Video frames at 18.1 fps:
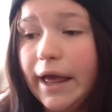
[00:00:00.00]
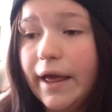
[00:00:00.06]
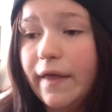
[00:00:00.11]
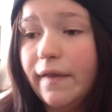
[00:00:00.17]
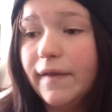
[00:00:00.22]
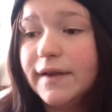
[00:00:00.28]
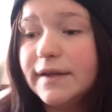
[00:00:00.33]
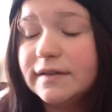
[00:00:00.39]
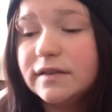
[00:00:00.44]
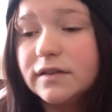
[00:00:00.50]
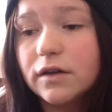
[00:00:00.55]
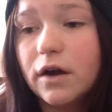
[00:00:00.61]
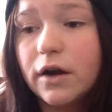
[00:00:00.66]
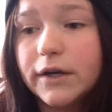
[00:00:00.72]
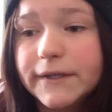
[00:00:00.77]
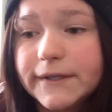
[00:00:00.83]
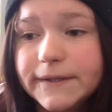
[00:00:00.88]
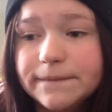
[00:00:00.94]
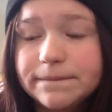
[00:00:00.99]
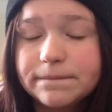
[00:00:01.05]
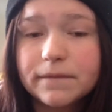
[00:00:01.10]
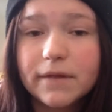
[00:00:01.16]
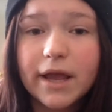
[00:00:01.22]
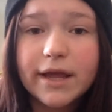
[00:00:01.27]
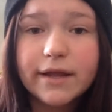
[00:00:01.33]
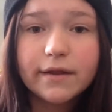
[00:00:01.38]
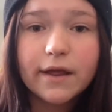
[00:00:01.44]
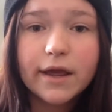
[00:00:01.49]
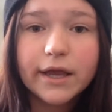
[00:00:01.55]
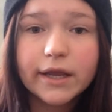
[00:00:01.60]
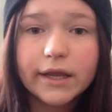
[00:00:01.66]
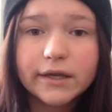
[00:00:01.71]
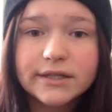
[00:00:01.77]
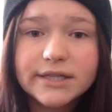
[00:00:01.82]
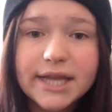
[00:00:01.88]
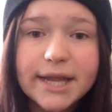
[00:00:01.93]
and then it started, and
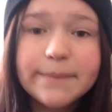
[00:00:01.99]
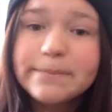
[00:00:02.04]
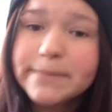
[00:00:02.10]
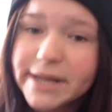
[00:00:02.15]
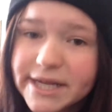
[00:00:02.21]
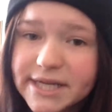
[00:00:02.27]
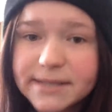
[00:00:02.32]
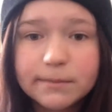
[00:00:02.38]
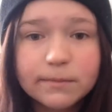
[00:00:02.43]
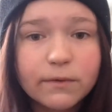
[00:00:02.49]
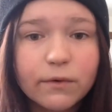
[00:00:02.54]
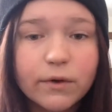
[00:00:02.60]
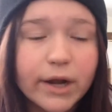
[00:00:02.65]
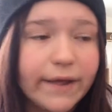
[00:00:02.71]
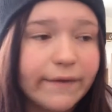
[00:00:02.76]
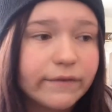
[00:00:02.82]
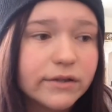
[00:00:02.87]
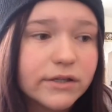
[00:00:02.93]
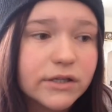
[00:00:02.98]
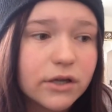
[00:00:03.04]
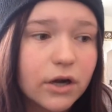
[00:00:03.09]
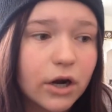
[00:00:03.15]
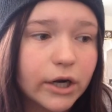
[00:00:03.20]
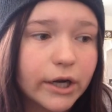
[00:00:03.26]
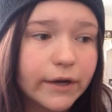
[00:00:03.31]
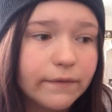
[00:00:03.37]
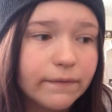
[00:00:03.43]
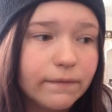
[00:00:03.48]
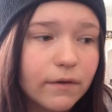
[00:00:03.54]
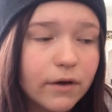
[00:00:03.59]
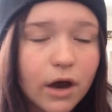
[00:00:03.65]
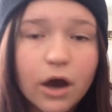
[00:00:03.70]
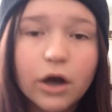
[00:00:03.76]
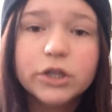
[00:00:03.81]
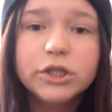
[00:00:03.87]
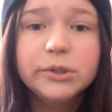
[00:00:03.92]
10 minutes before it even started,
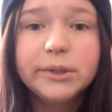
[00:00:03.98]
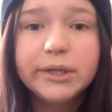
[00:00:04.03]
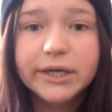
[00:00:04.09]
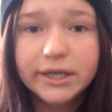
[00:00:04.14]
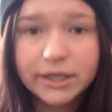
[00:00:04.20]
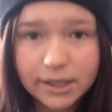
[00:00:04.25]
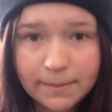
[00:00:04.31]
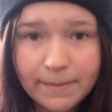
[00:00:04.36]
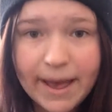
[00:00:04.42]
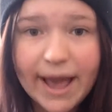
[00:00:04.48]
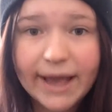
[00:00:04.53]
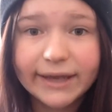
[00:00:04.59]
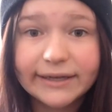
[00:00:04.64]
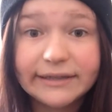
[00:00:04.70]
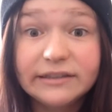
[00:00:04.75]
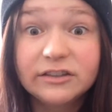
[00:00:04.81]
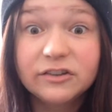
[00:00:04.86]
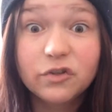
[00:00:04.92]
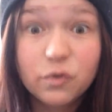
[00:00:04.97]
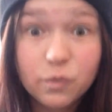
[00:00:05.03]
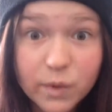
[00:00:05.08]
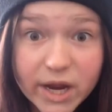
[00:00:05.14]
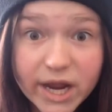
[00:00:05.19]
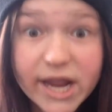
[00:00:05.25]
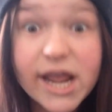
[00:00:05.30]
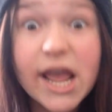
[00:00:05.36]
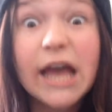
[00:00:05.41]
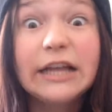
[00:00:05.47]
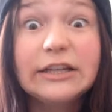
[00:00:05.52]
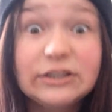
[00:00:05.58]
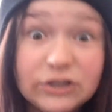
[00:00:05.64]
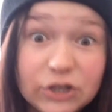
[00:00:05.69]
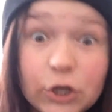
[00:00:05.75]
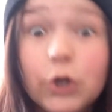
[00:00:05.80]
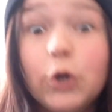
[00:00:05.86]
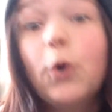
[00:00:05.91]
all you hear in the back is 3,
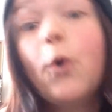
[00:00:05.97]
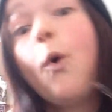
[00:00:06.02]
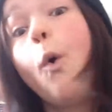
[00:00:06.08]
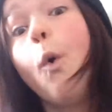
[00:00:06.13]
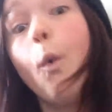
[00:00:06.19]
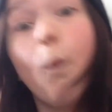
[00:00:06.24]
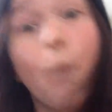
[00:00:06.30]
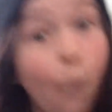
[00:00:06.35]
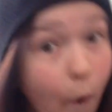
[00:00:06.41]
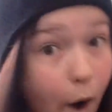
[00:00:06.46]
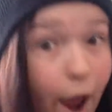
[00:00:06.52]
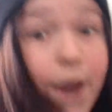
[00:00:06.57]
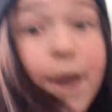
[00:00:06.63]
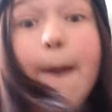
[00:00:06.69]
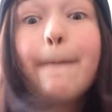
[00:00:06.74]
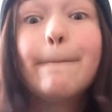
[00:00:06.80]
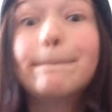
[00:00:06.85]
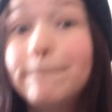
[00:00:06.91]
2, 1,